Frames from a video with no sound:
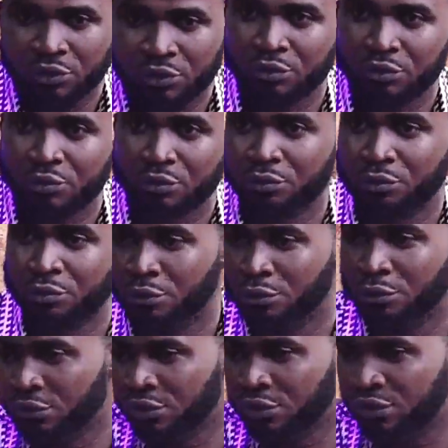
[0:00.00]
you know,
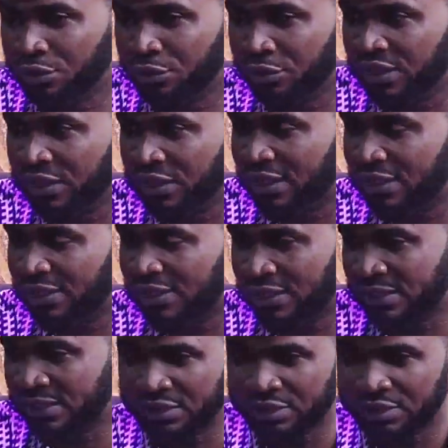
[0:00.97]
go into the
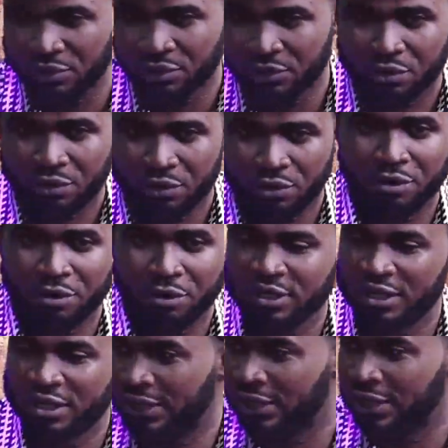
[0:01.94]
DSS or
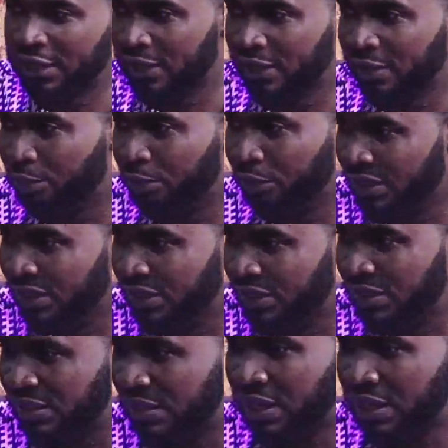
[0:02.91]
the
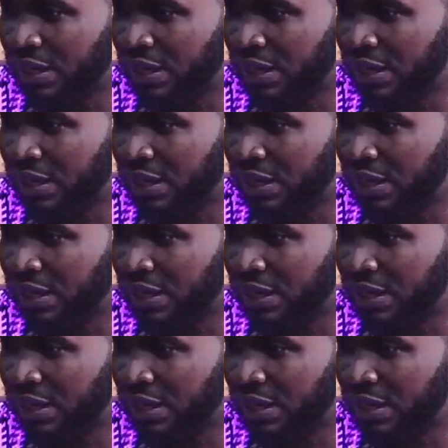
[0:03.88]
police,